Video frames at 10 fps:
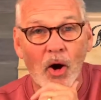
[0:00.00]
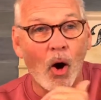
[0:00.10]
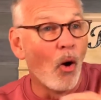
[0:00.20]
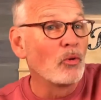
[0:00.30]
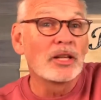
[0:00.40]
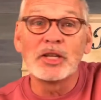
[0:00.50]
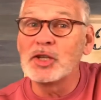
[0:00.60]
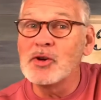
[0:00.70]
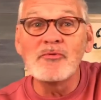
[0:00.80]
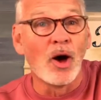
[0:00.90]
only
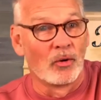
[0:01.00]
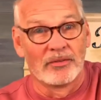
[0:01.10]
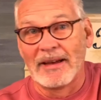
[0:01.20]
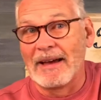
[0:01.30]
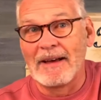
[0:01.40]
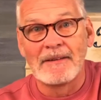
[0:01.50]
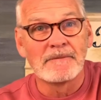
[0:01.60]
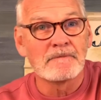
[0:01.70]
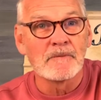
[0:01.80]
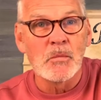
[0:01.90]
you know that.
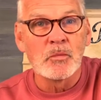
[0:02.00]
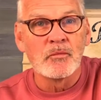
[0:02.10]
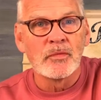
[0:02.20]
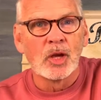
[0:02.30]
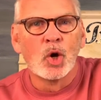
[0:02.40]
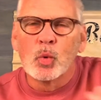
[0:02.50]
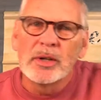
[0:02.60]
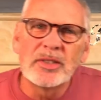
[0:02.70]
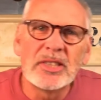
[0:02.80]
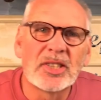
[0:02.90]
What
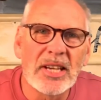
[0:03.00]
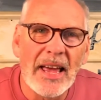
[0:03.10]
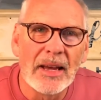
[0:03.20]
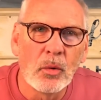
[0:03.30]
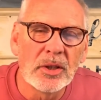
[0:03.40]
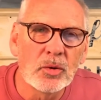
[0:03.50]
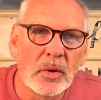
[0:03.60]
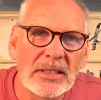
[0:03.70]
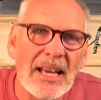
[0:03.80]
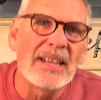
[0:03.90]
does he say? What
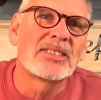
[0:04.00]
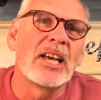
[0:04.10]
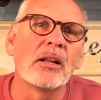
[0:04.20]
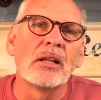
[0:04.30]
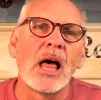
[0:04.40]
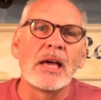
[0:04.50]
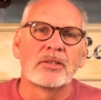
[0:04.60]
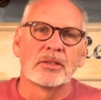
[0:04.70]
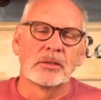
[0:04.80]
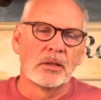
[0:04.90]
does God tell
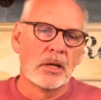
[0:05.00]
Elisha?